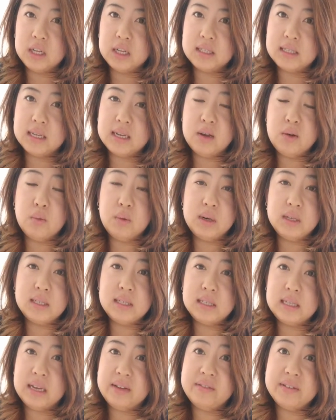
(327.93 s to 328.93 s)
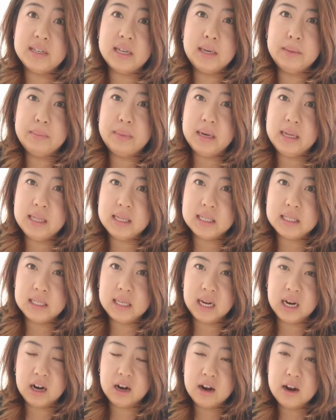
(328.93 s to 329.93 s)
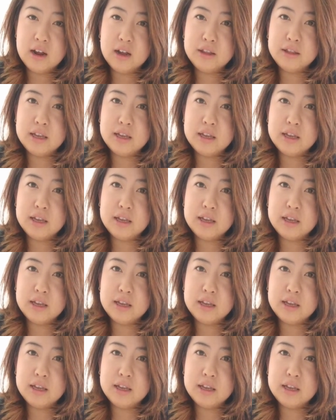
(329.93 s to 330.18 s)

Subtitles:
let's say you want to save a ton of money this year,